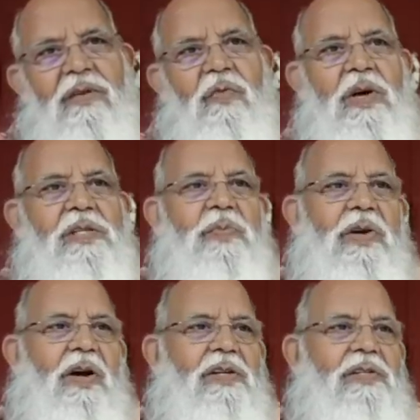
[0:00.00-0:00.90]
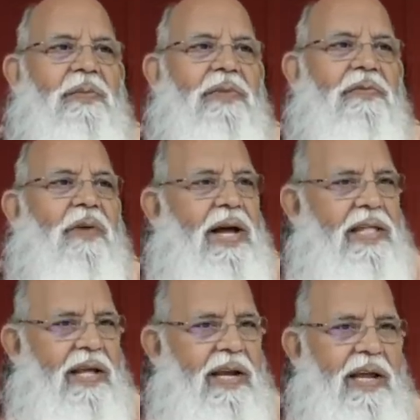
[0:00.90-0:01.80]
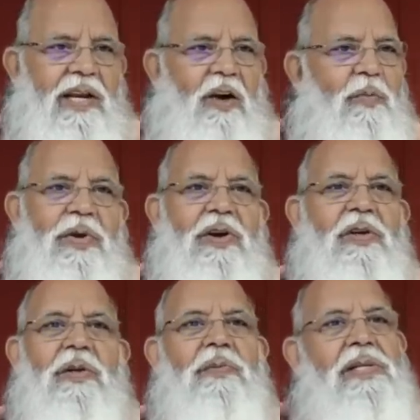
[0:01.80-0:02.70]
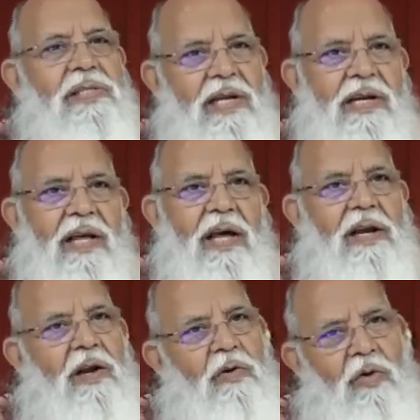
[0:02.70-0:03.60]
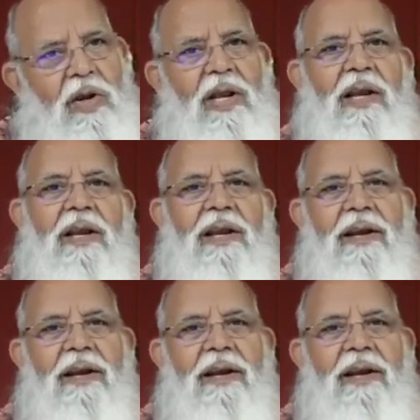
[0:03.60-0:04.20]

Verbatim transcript: First because of the father, now because of the son. Run or oh, run.